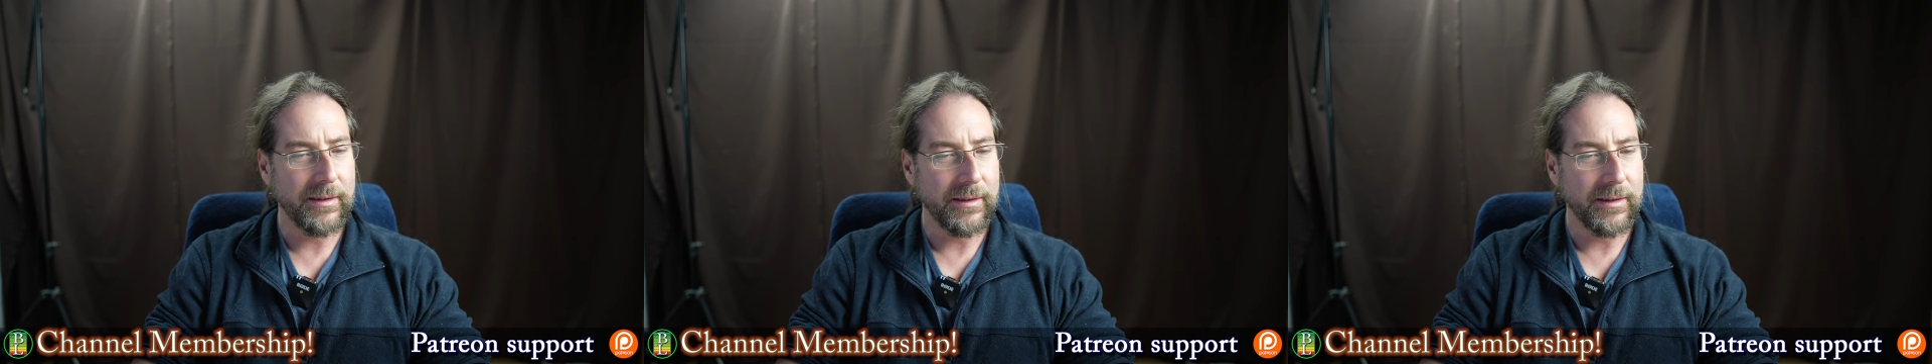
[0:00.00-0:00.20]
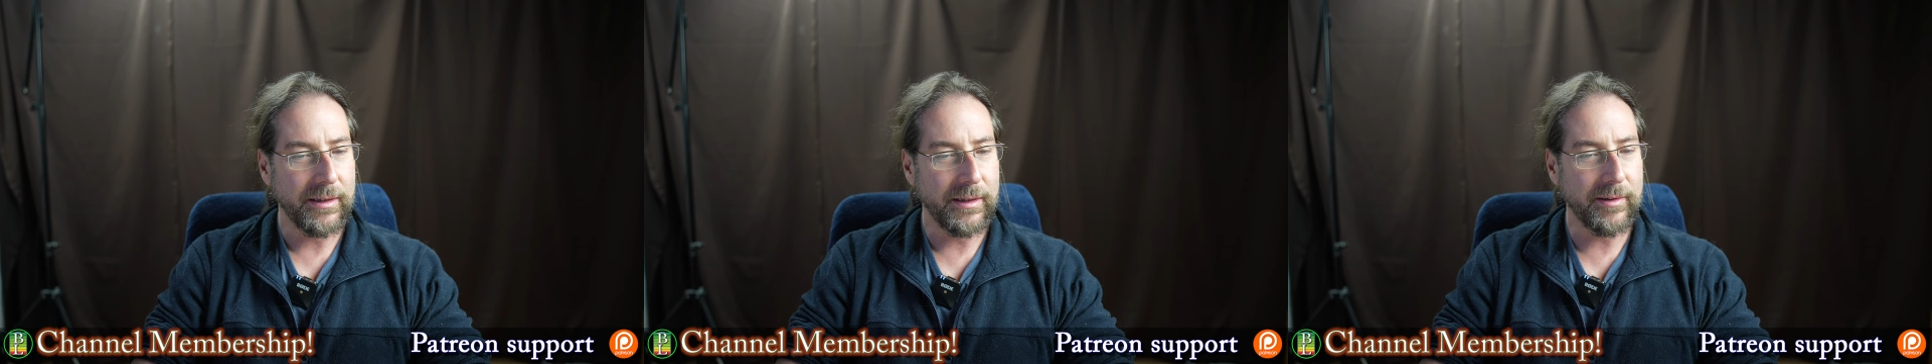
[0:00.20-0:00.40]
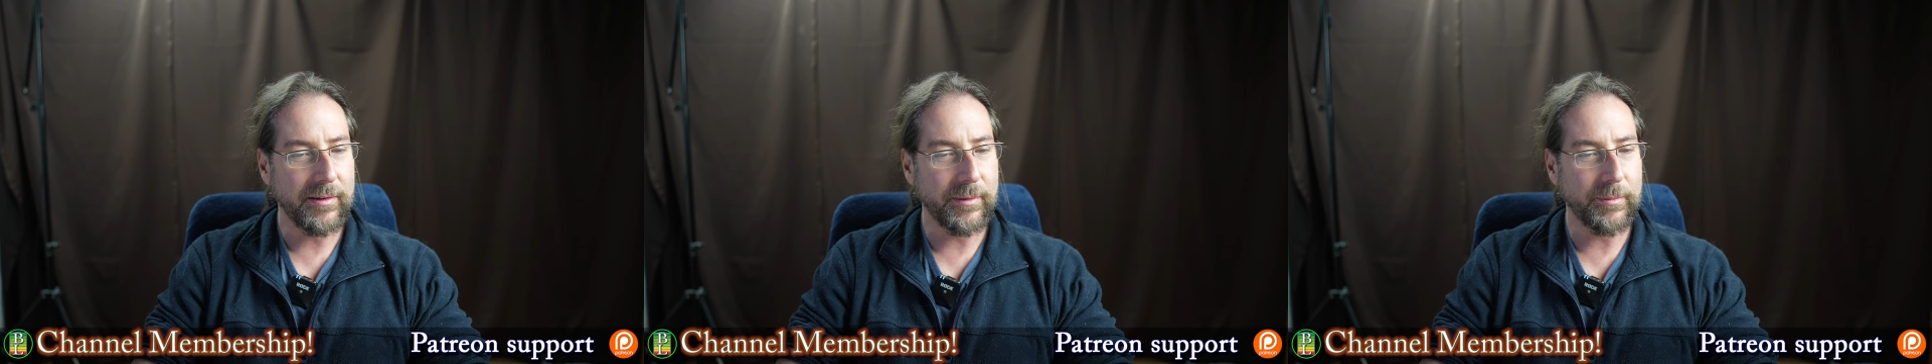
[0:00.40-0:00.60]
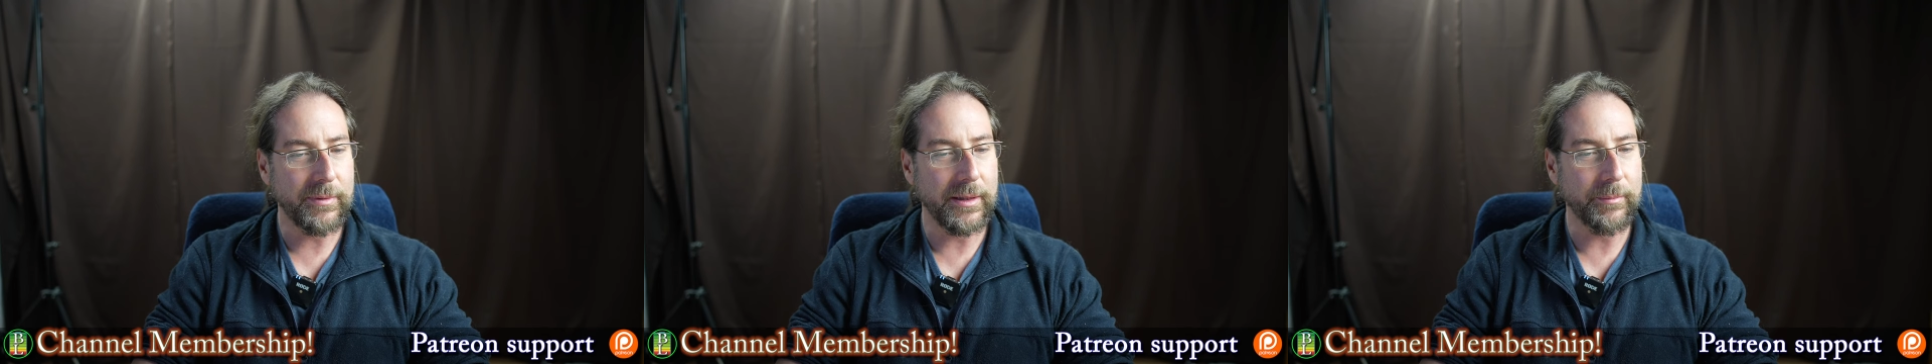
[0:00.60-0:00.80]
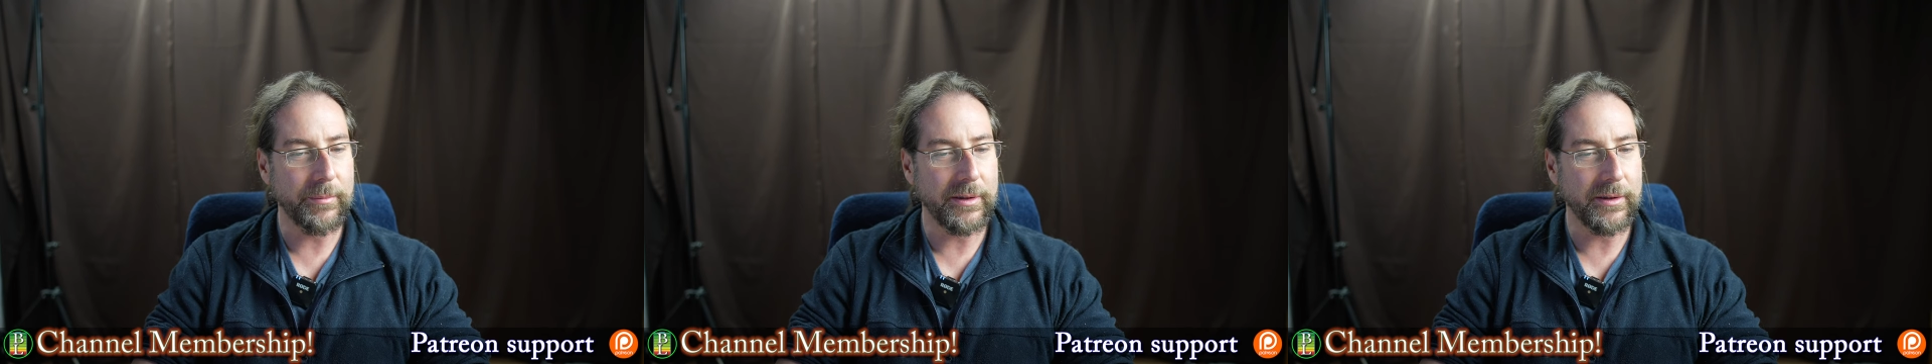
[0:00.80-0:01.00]
in
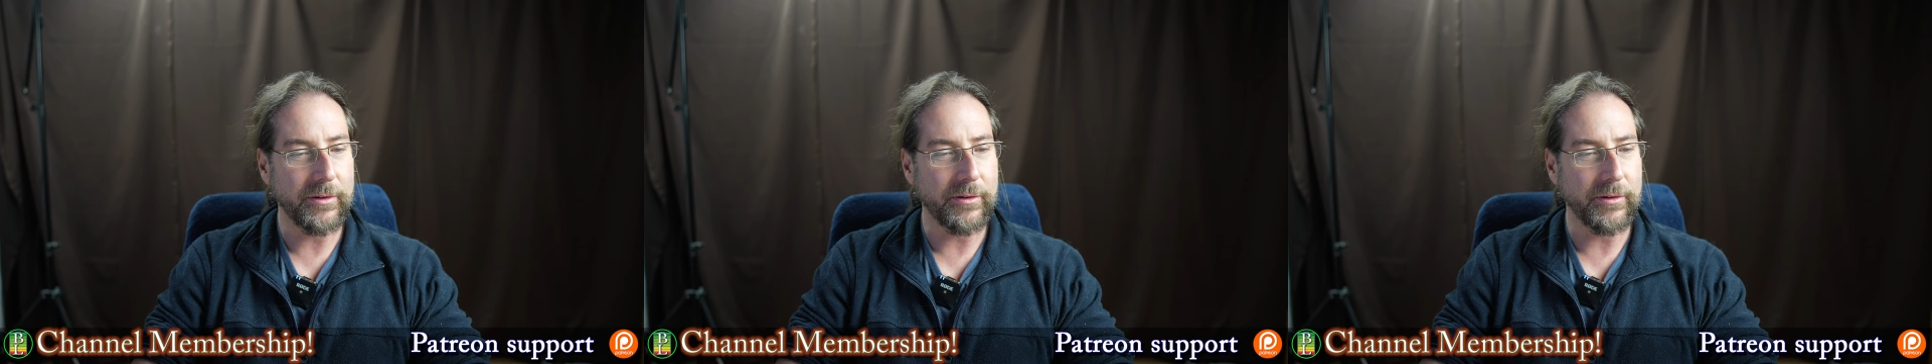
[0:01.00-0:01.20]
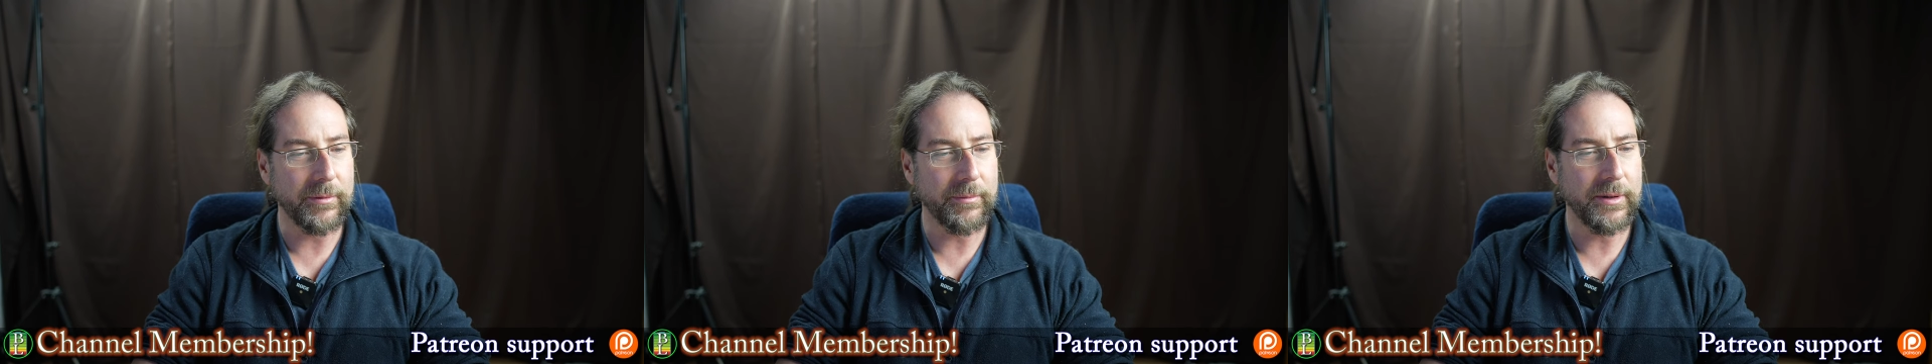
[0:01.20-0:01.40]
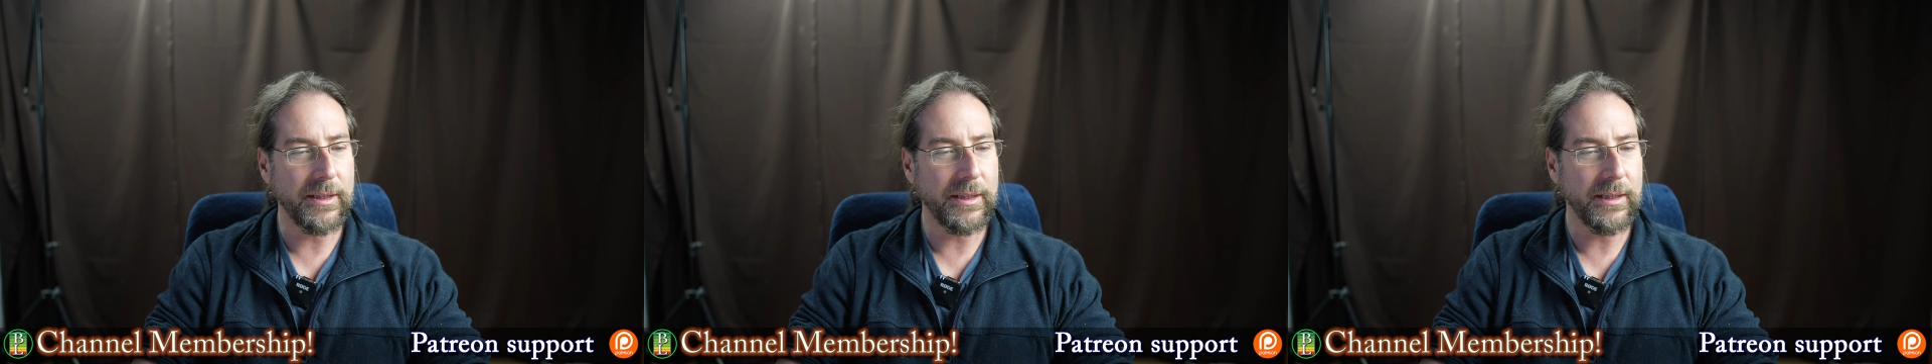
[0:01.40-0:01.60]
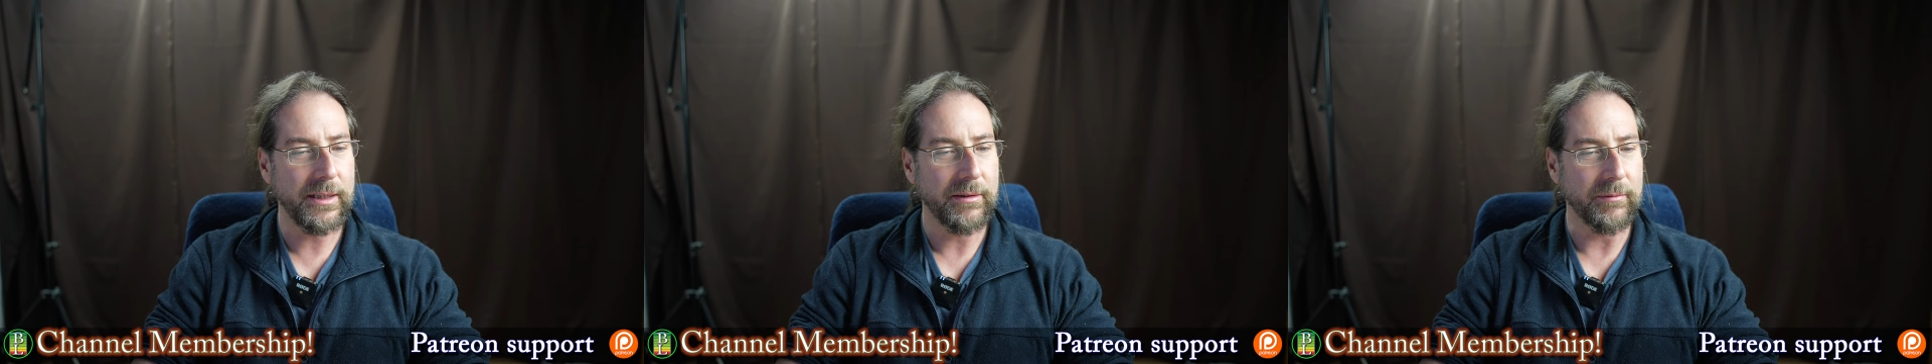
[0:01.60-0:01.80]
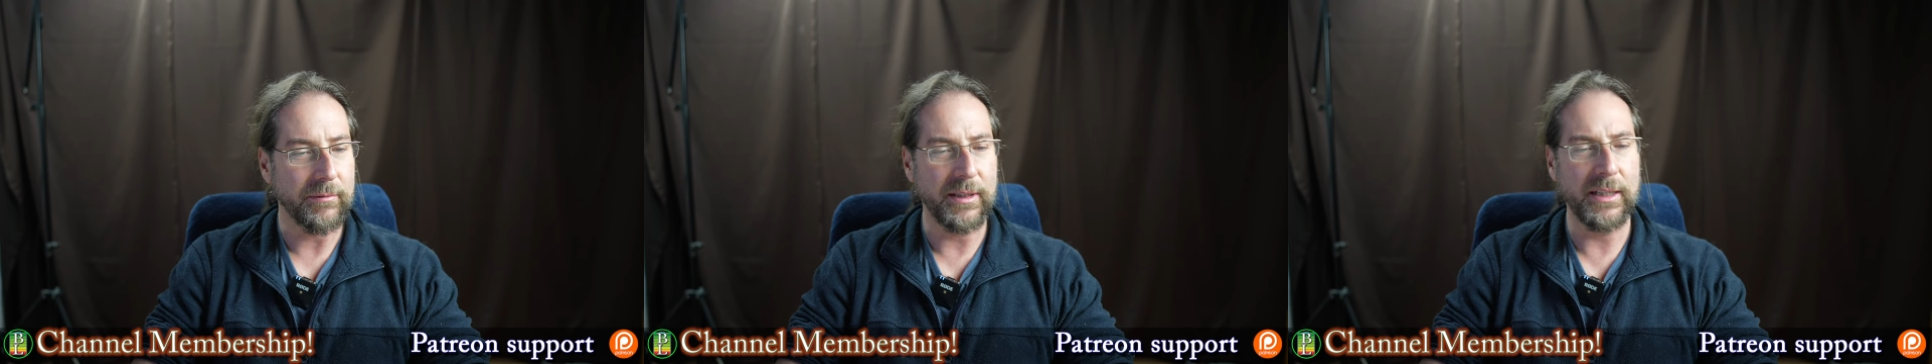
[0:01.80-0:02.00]
September in Germany.
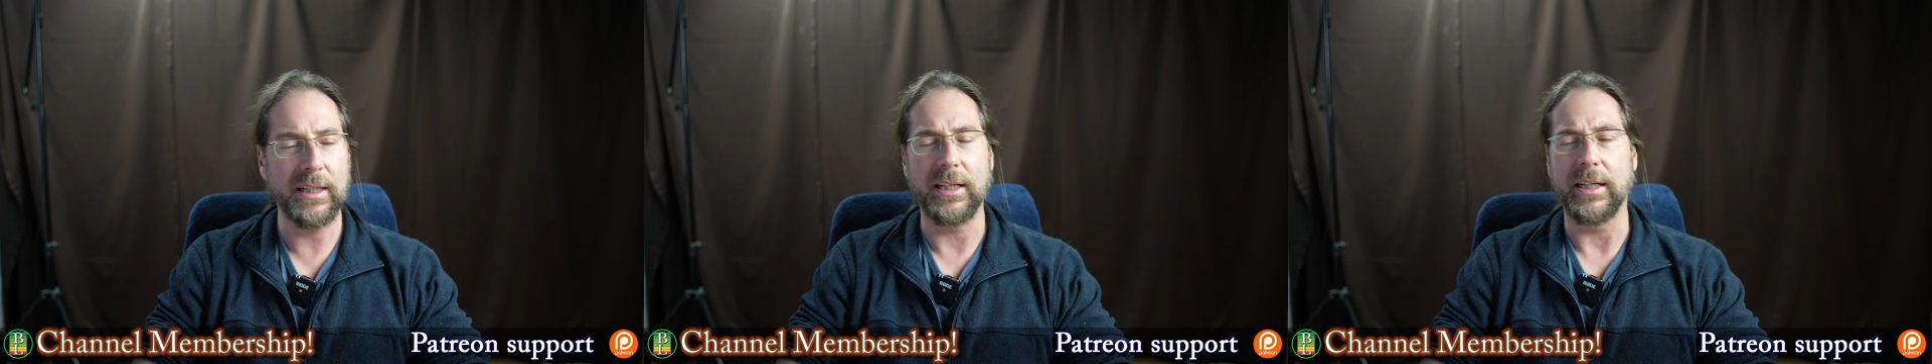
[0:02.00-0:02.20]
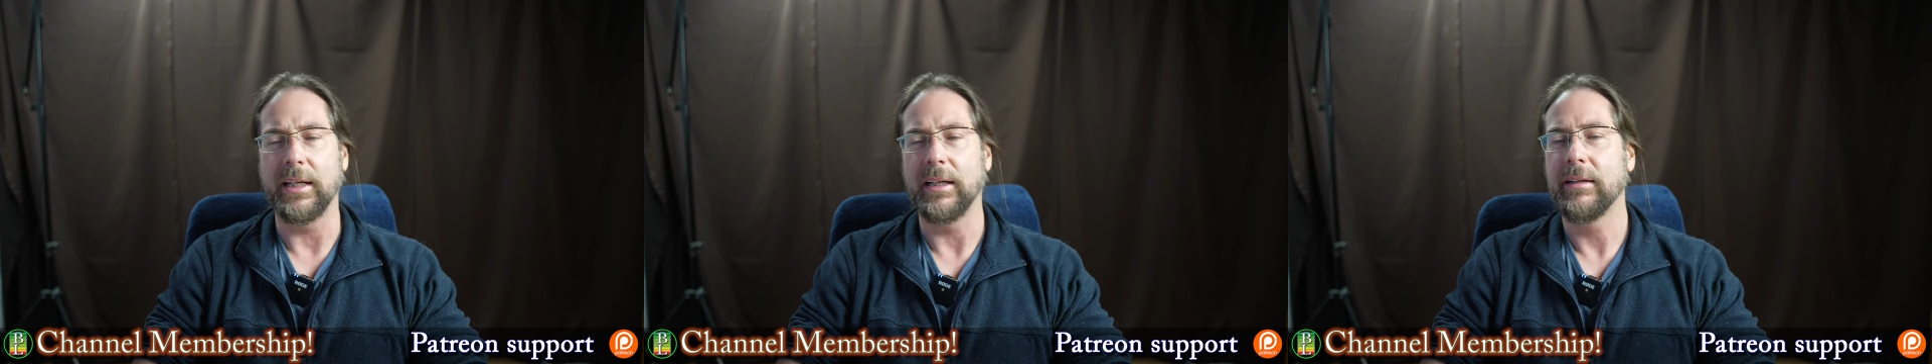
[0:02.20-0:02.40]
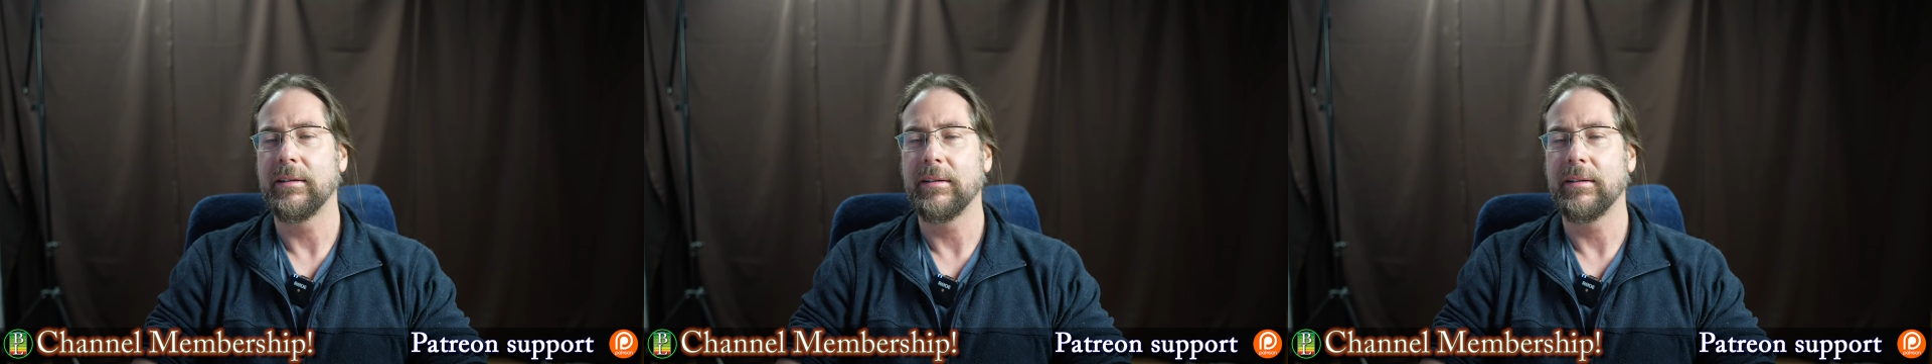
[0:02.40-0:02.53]
Really?